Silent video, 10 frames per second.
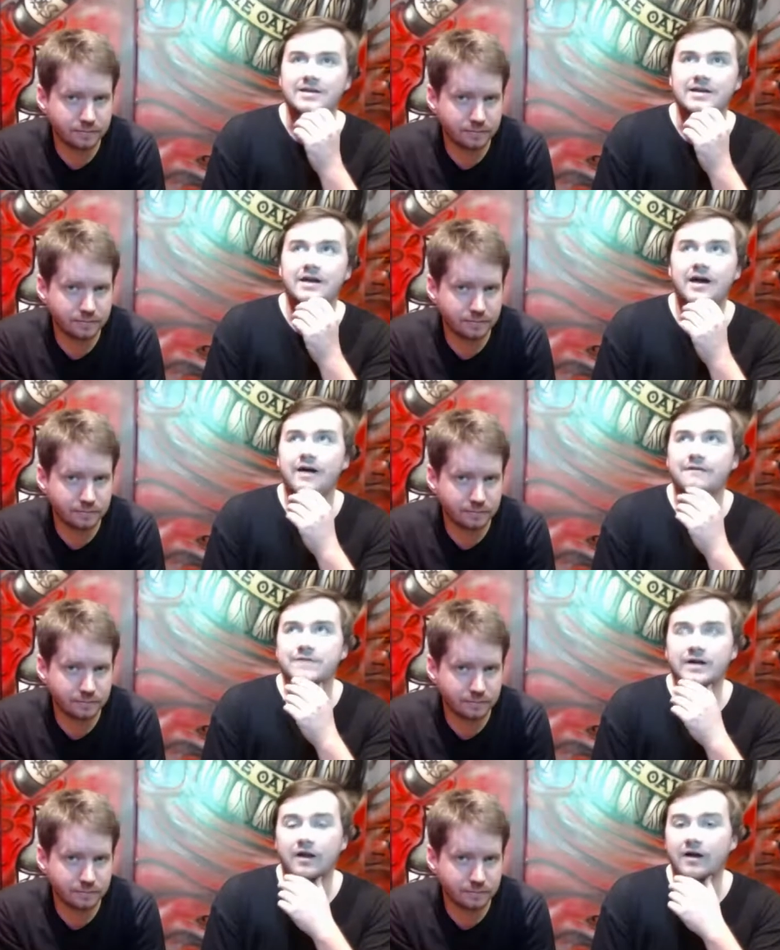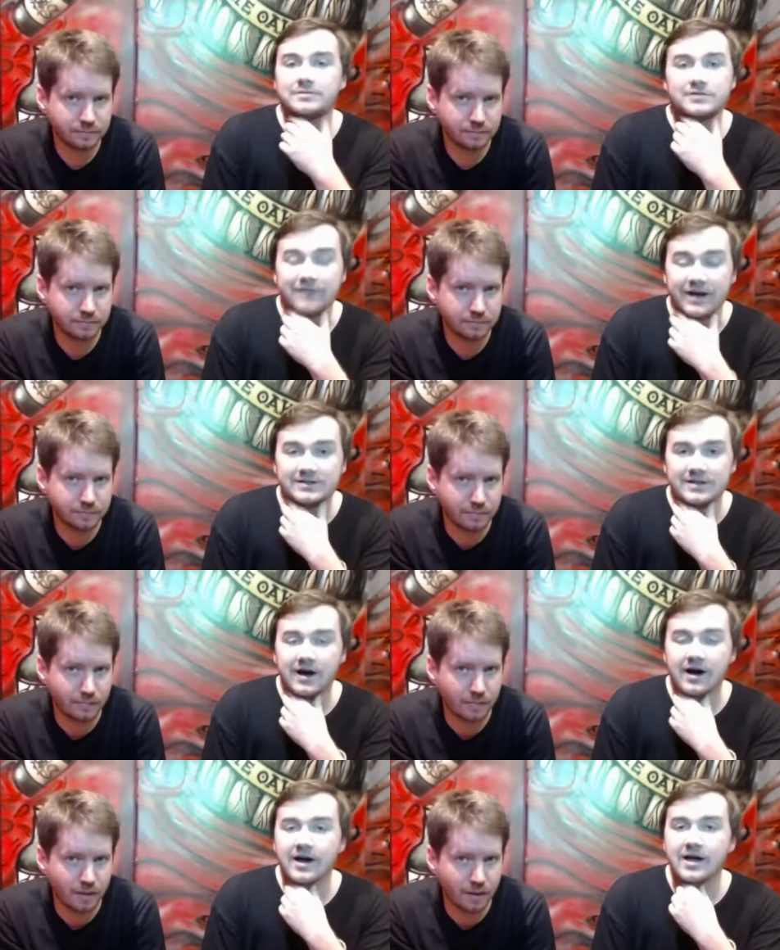Speaker 1: the finger lime
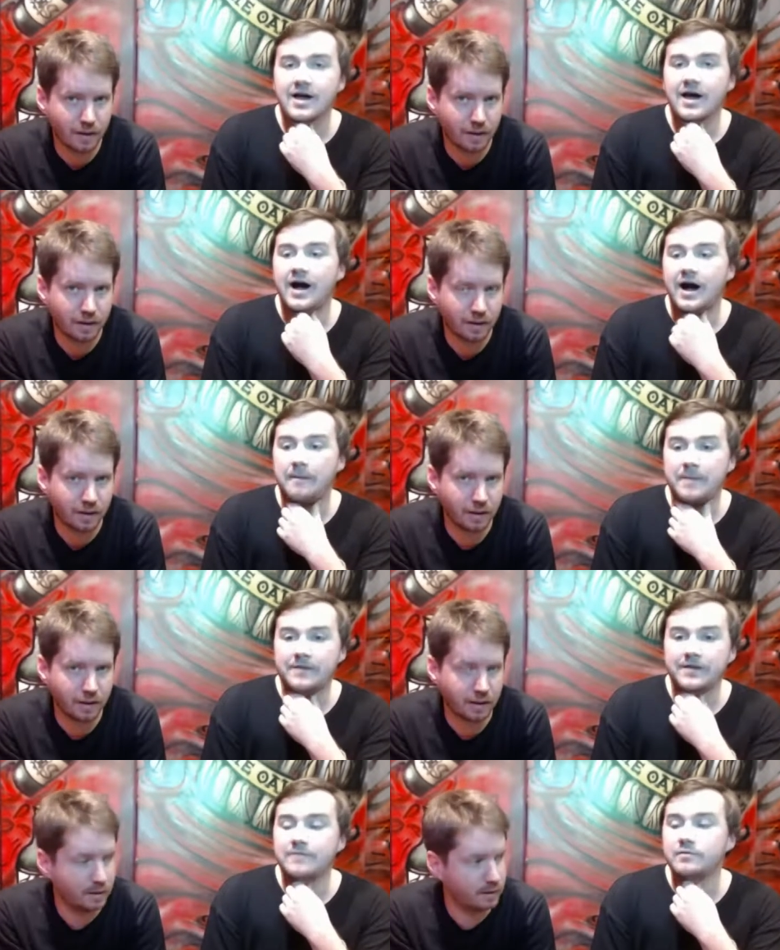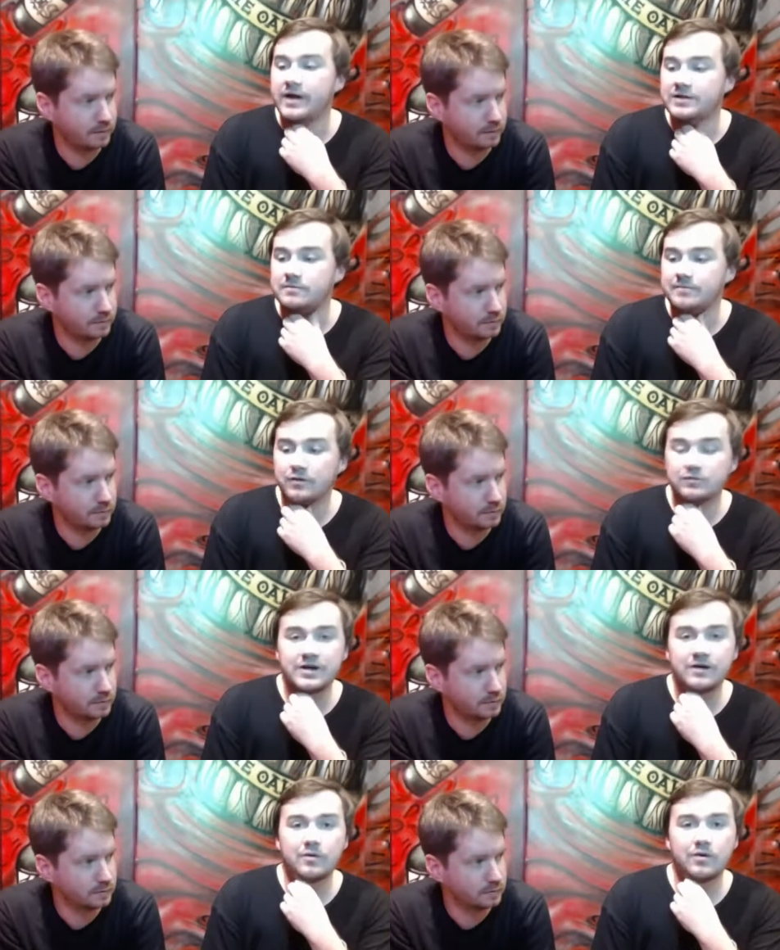cerveza, um, and the lemon aspen pilsner
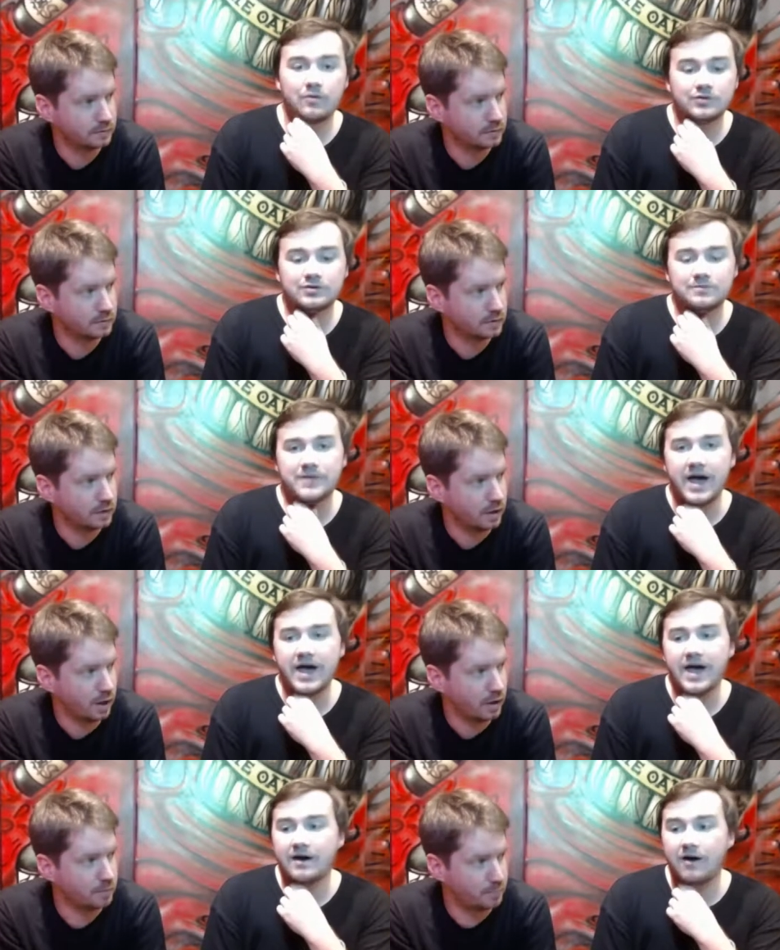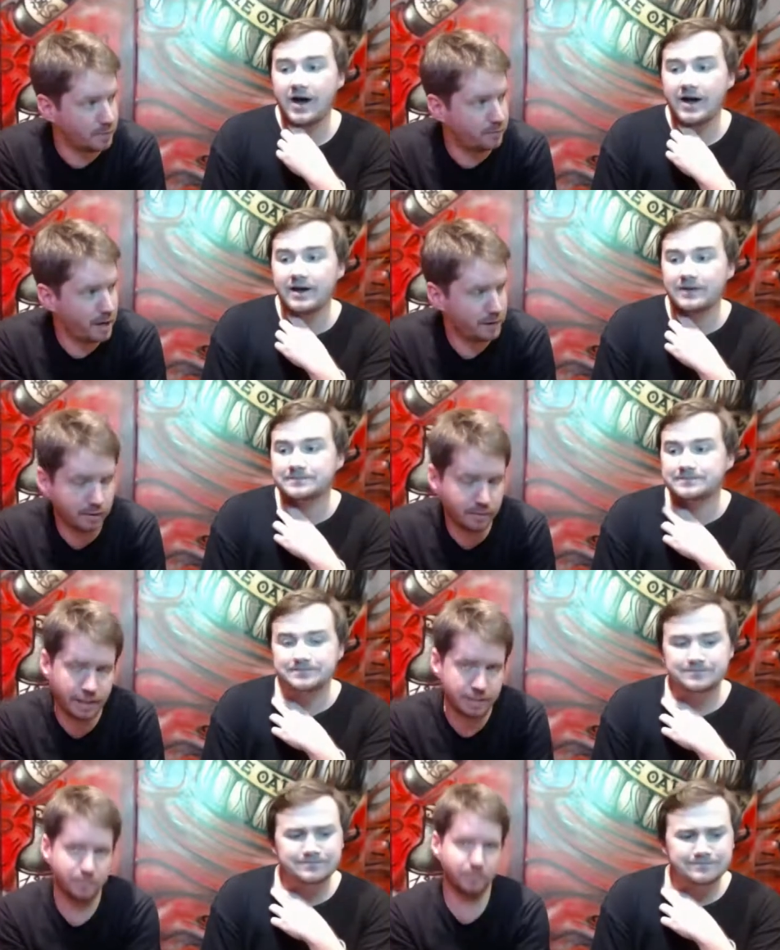were awesome. And Big I, fan of
Speaker 2: the lemon
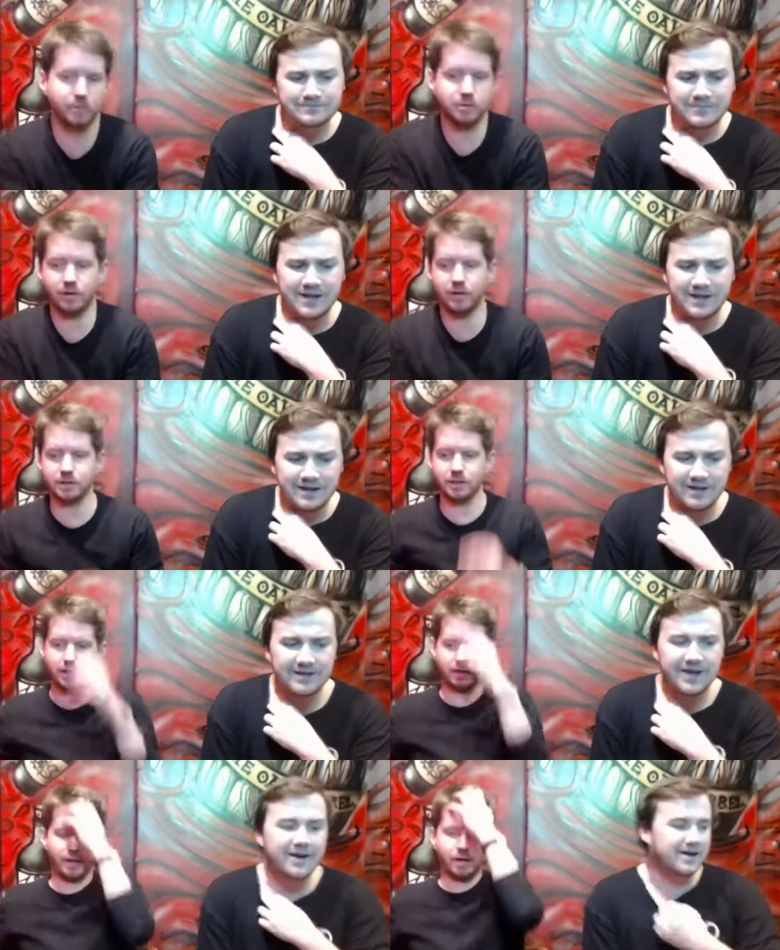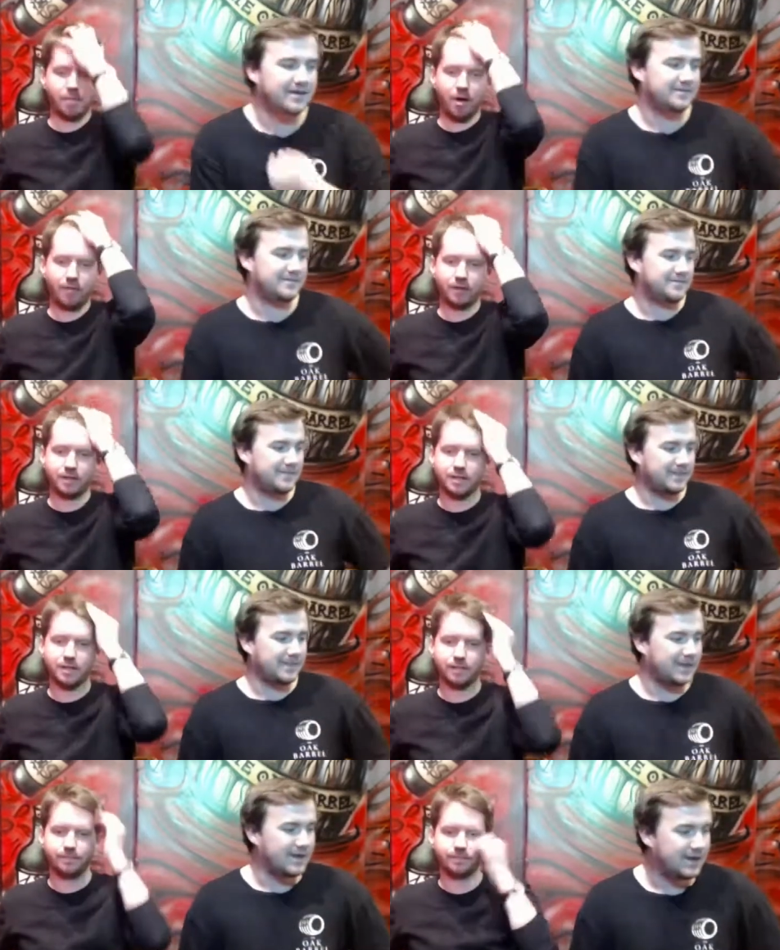aspen pilsner actually. That, yeah, got
Speaker 1: my vote this
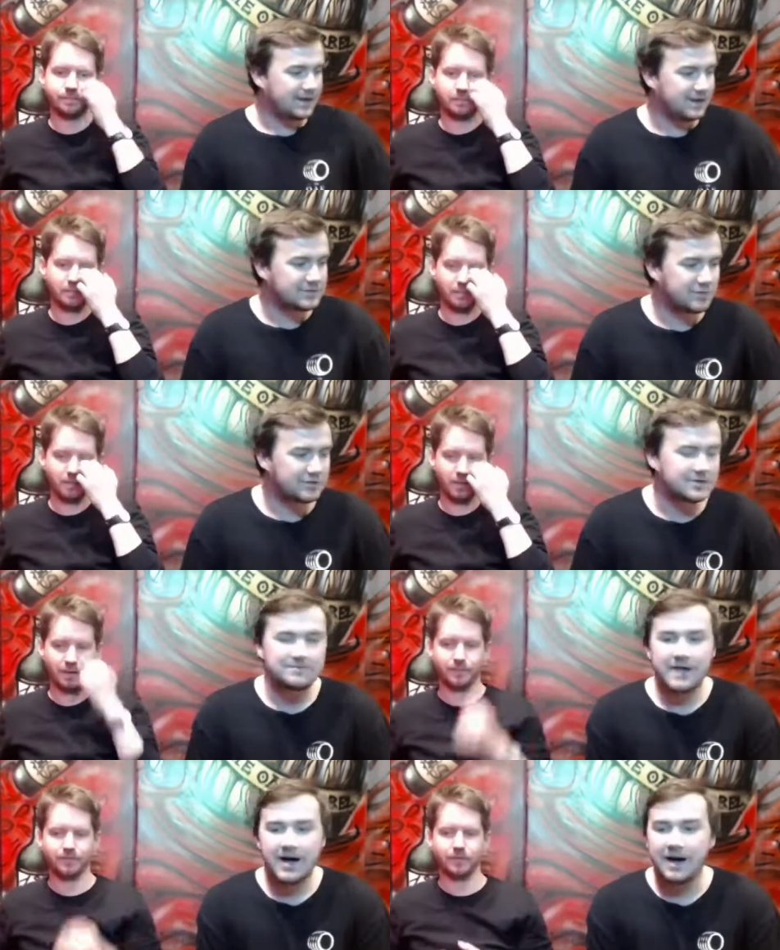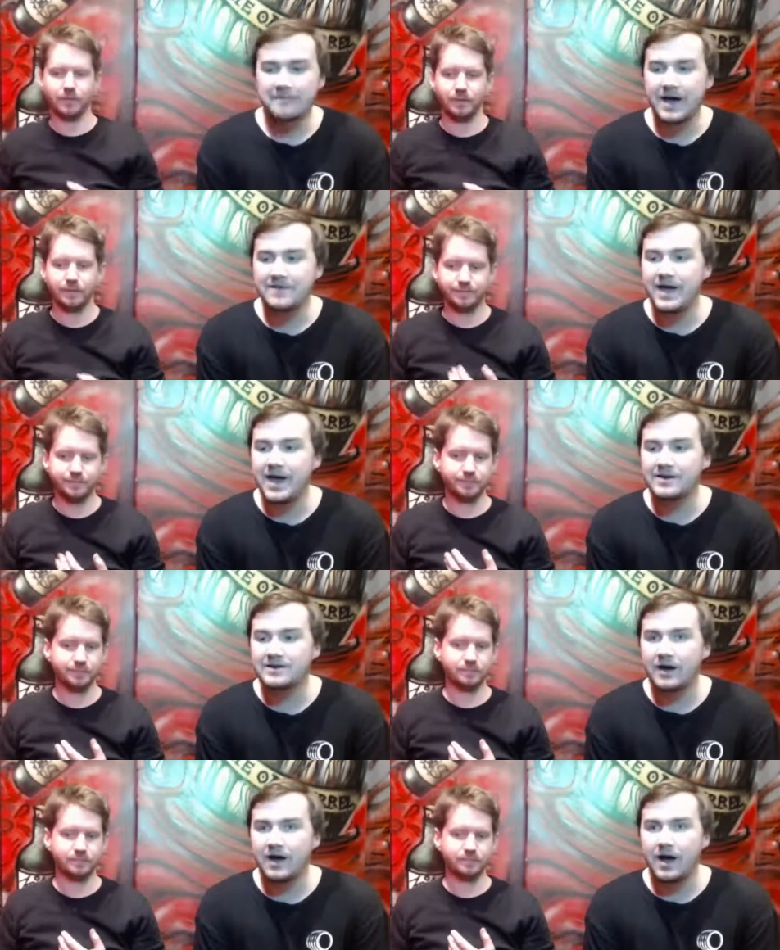year. It was awesome. Um, and
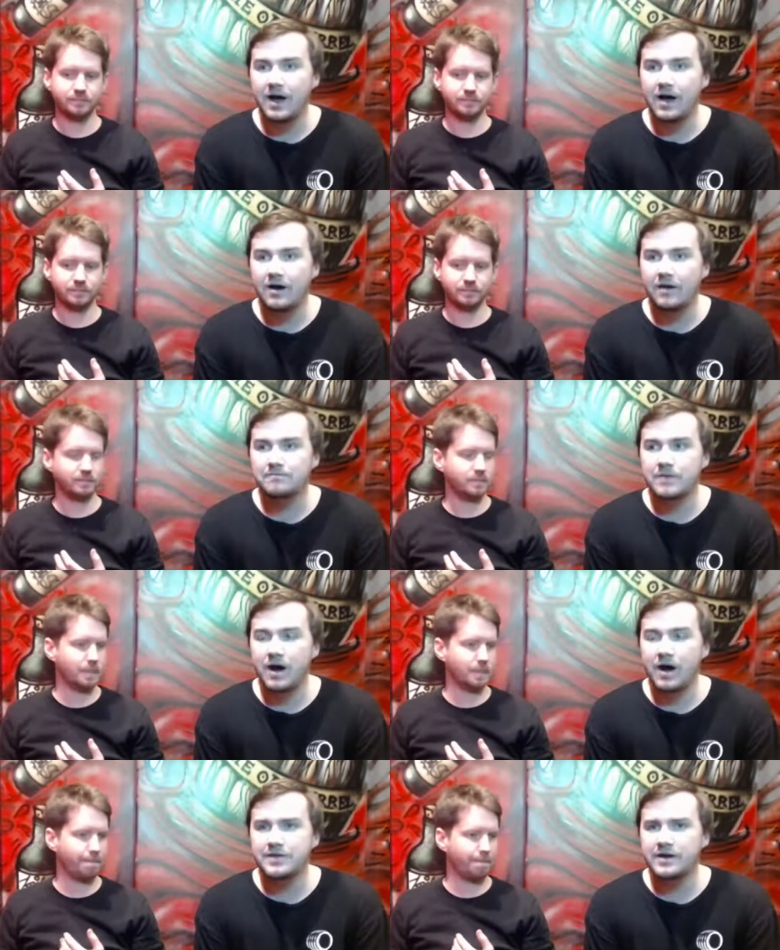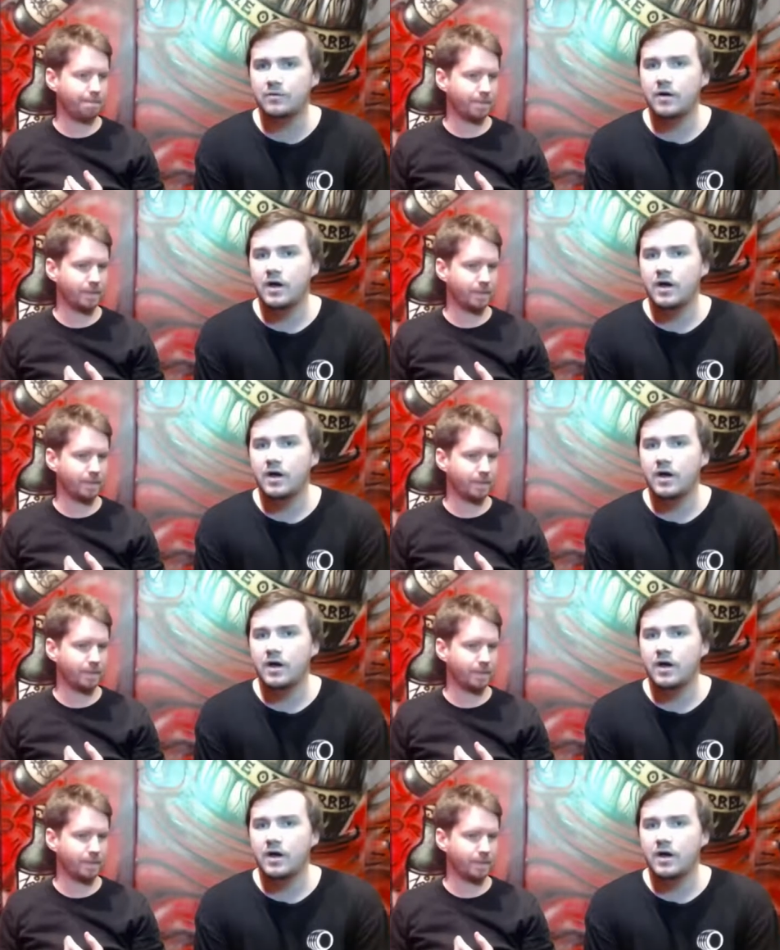then um, I think